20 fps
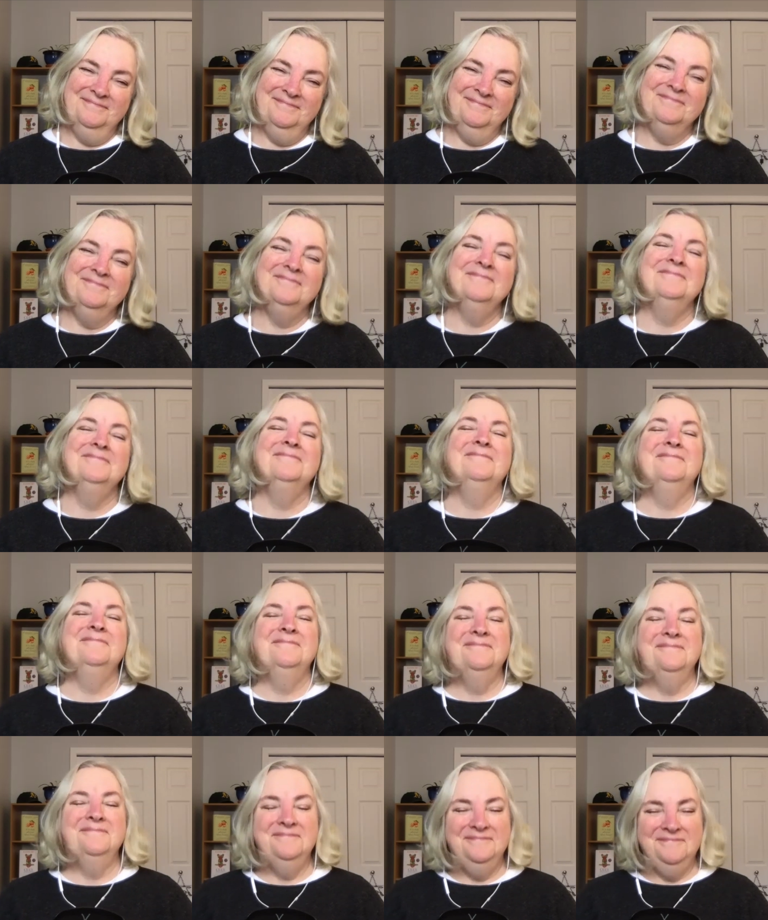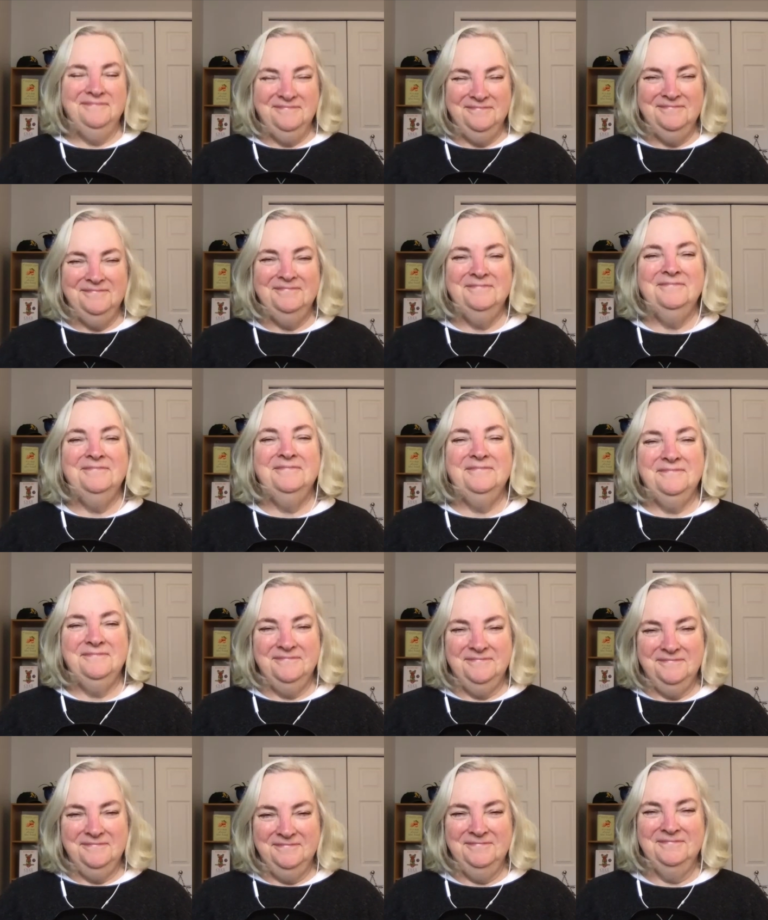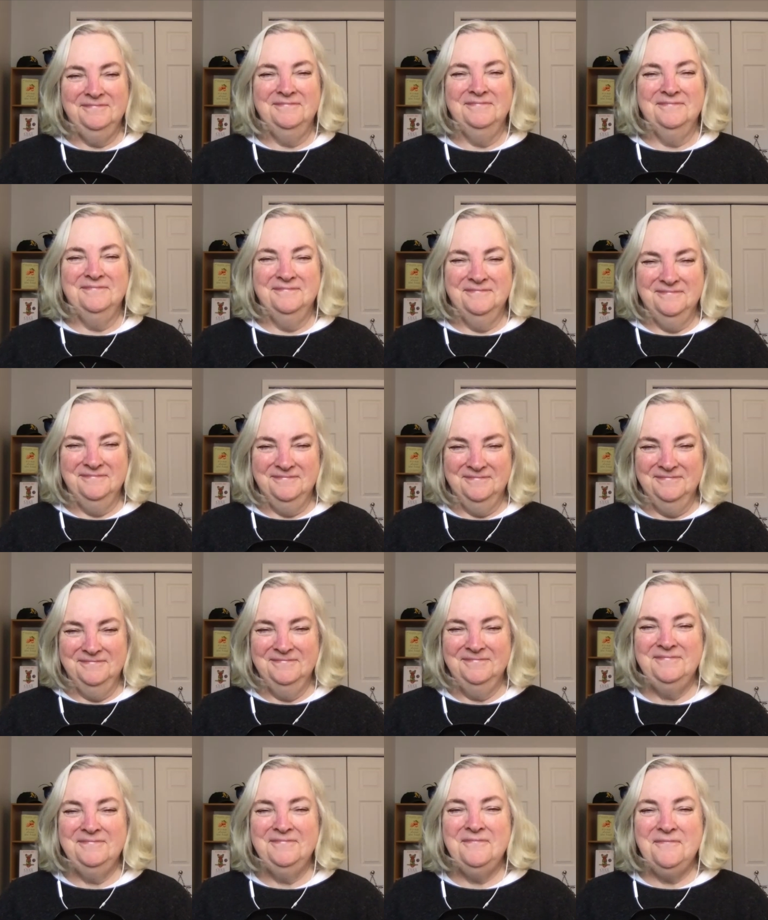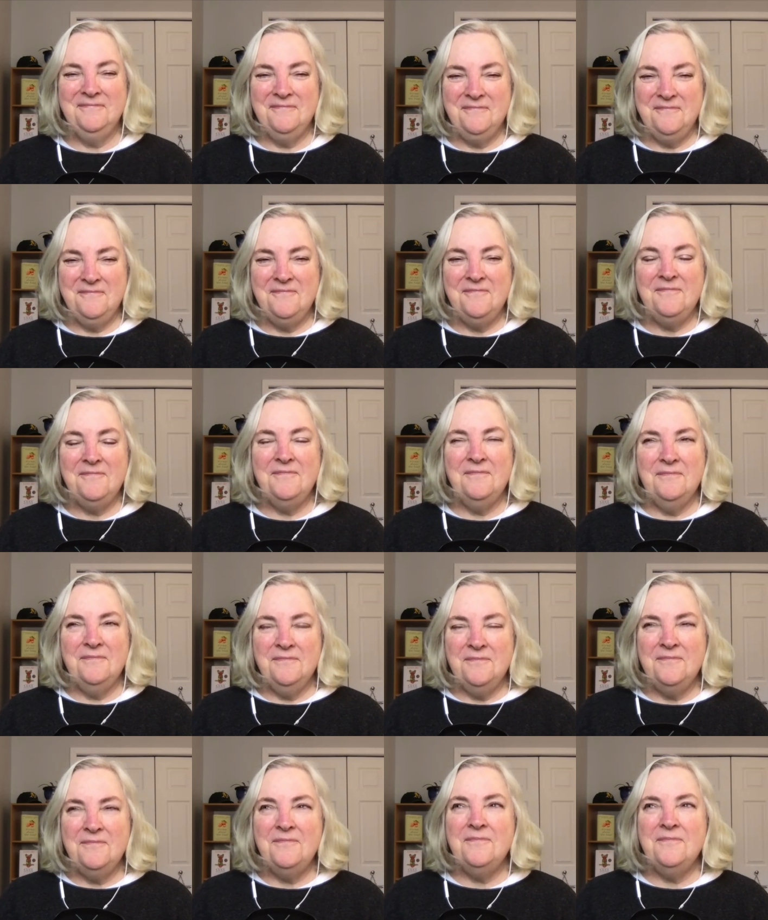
Nobody speaks.